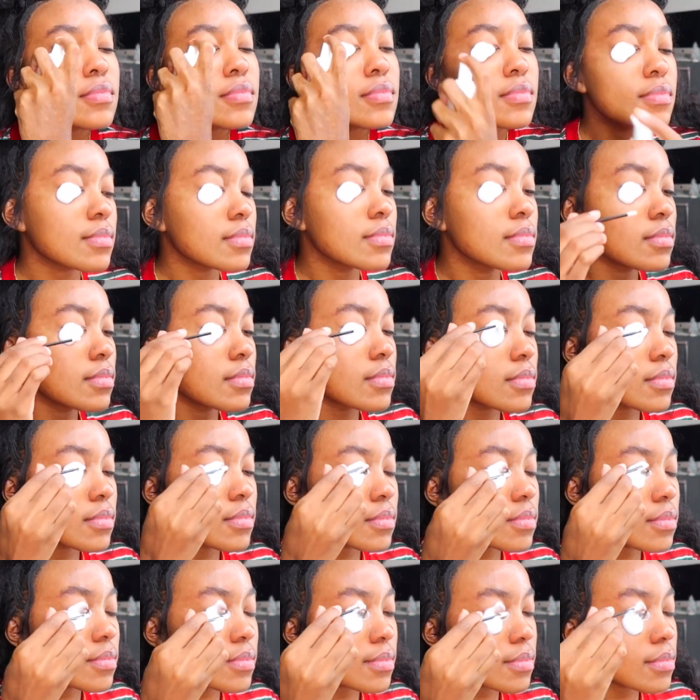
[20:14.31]

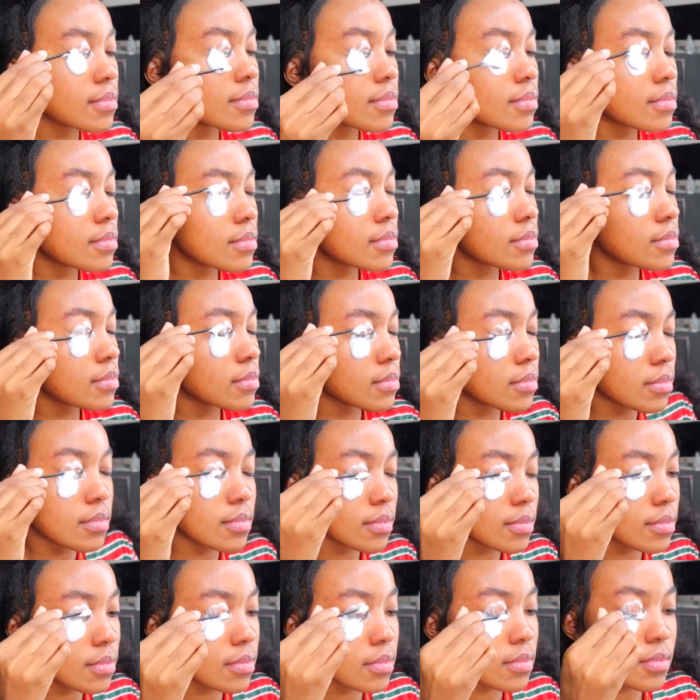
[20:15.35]

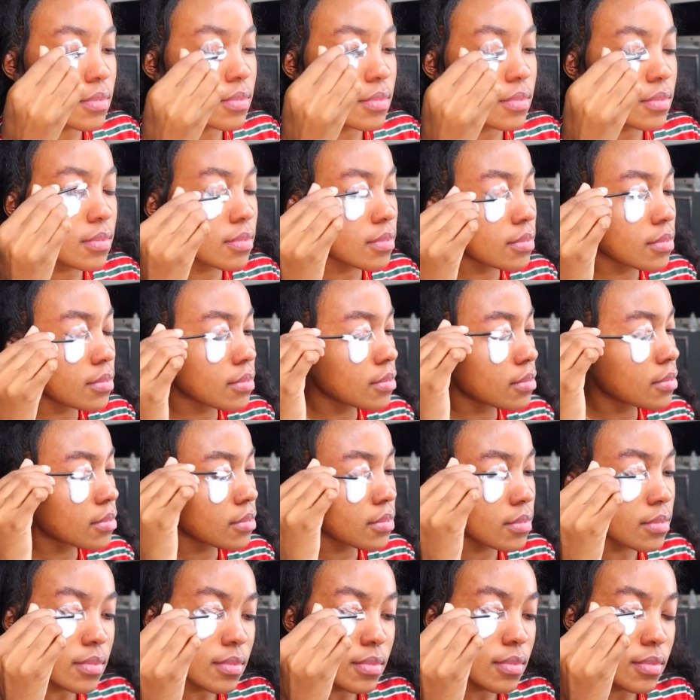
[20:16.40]

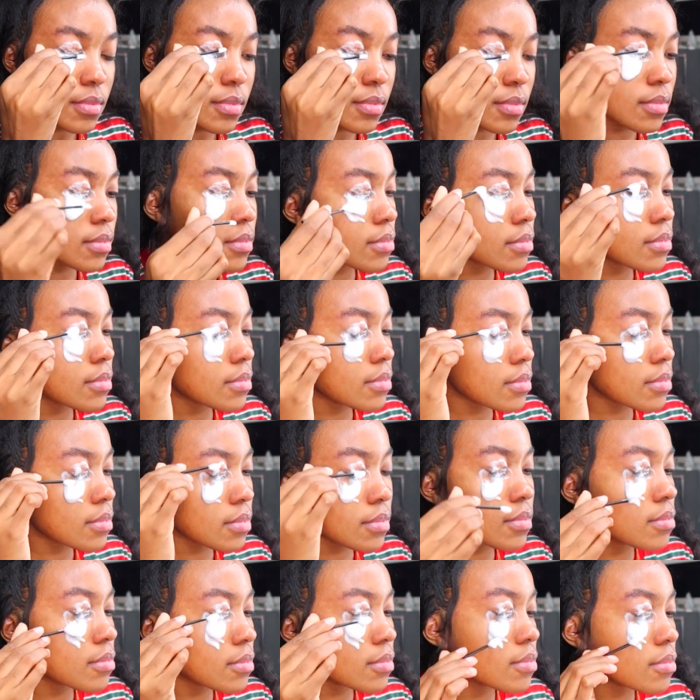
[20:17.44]

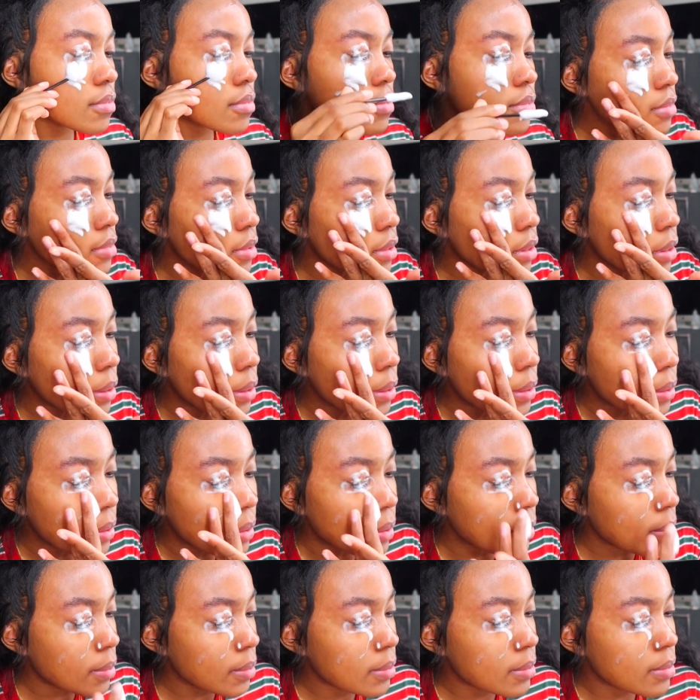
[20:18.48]

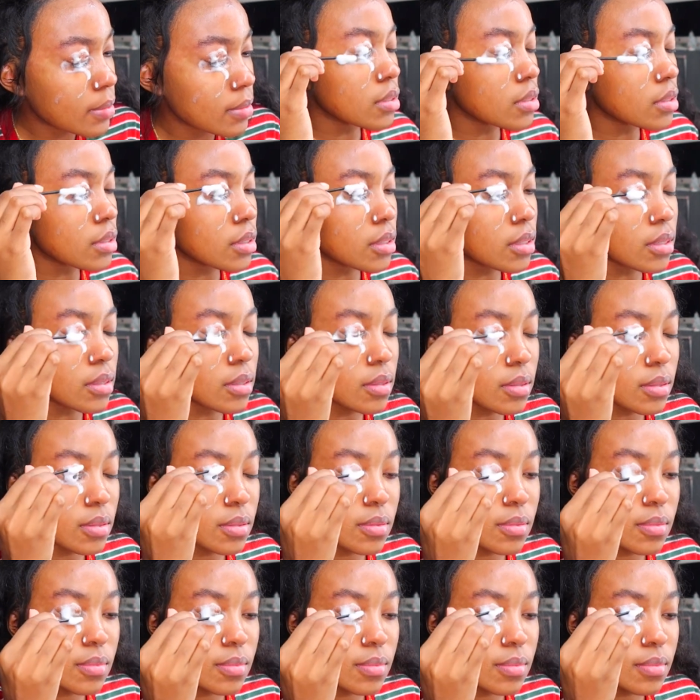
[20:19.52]

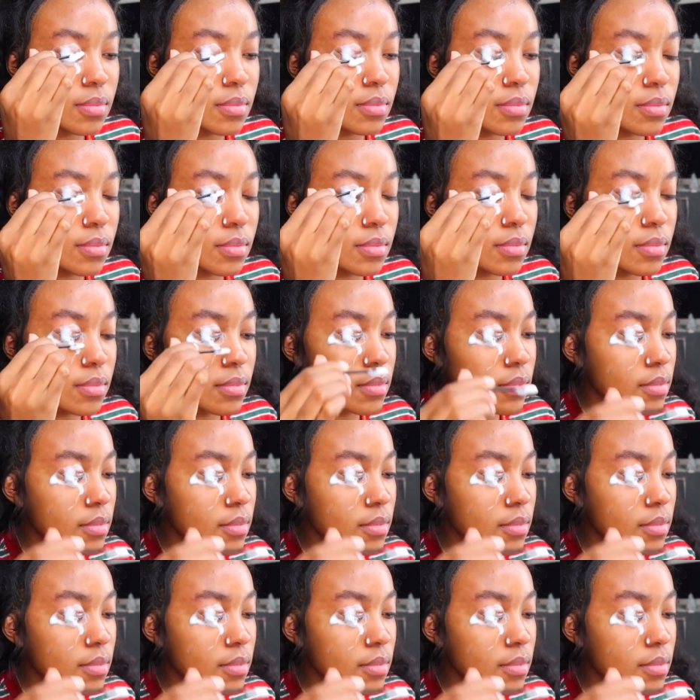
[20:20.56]
Nobody speaks.